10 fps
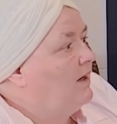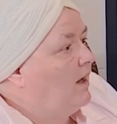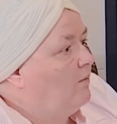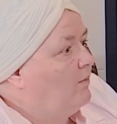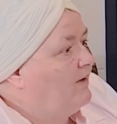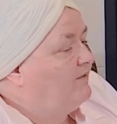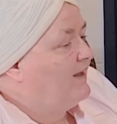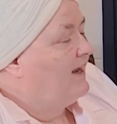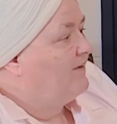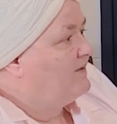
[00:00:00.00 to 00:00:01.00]
If
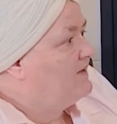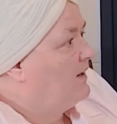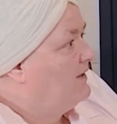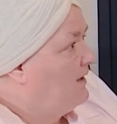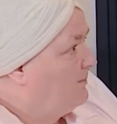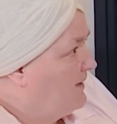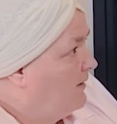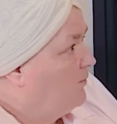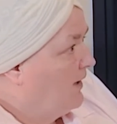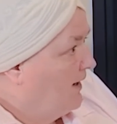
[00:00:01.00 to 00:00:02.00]
they haven't signed up
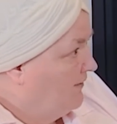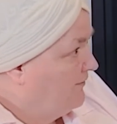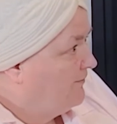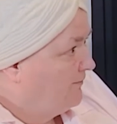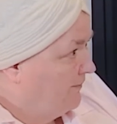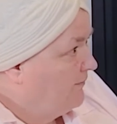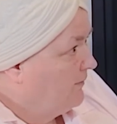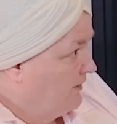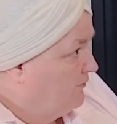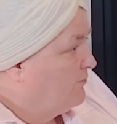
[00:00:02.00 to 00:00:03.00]
yet, we'll have
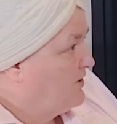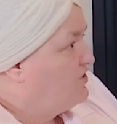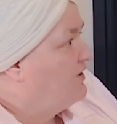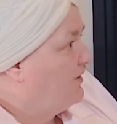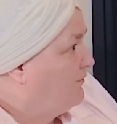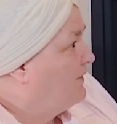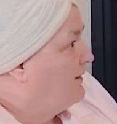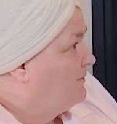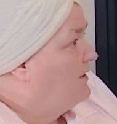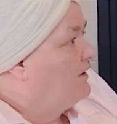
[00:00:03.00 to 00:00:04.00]
information there for
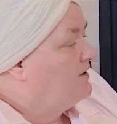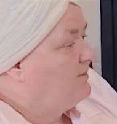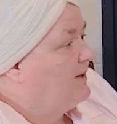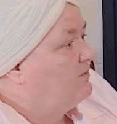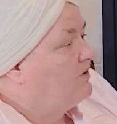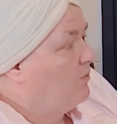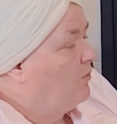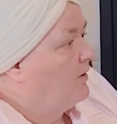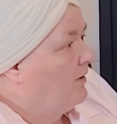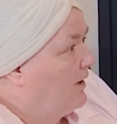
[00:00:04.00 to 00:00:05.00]
them to be able to go
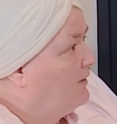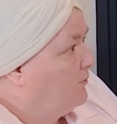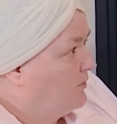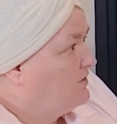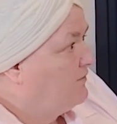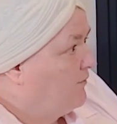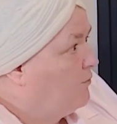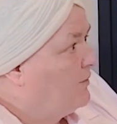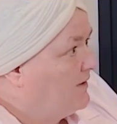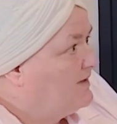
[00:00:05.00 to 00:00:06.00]
online or to
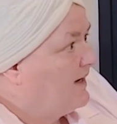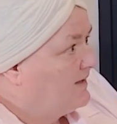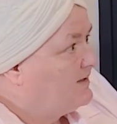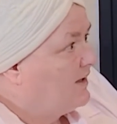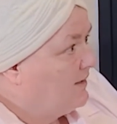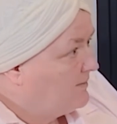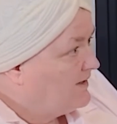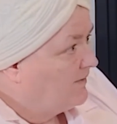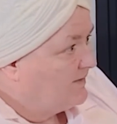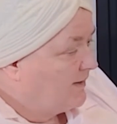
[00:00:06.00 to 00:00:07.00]
phone and sign
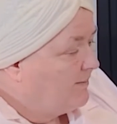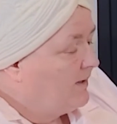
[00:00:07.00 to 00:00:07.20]
themselves up.